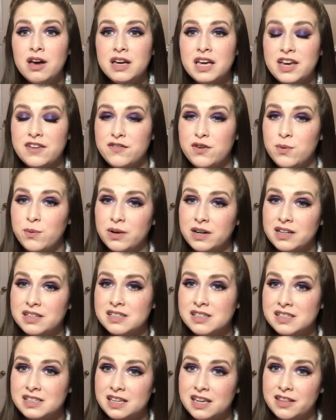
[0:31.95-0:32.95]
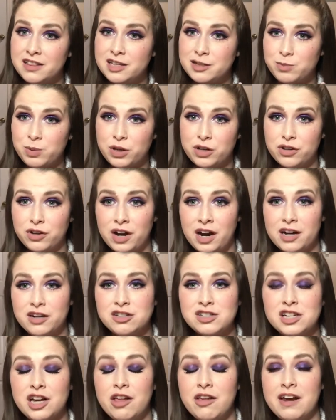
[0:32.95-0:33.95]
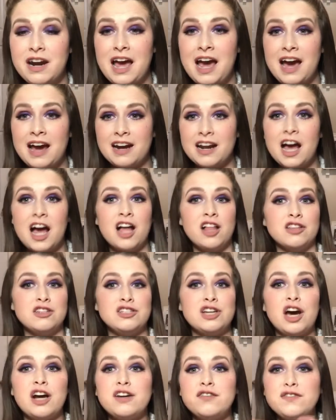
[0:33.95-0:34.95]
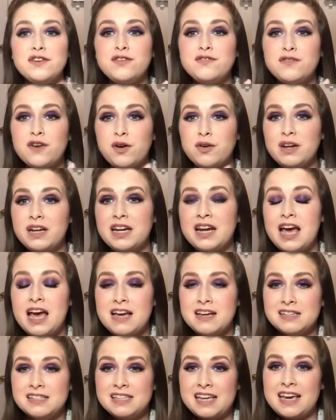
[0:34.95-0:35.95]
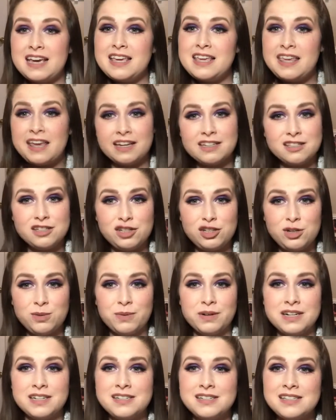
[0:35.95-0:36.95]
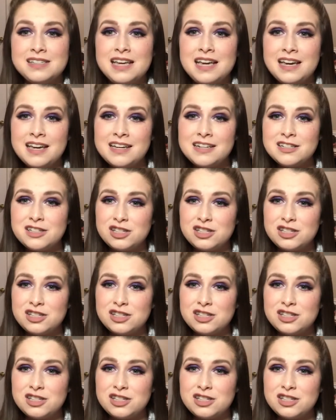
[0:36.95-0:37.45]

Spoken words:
if you wanted to see this particular hairstyle, and I had a ton of you voted saying yes, that you wanted to see it.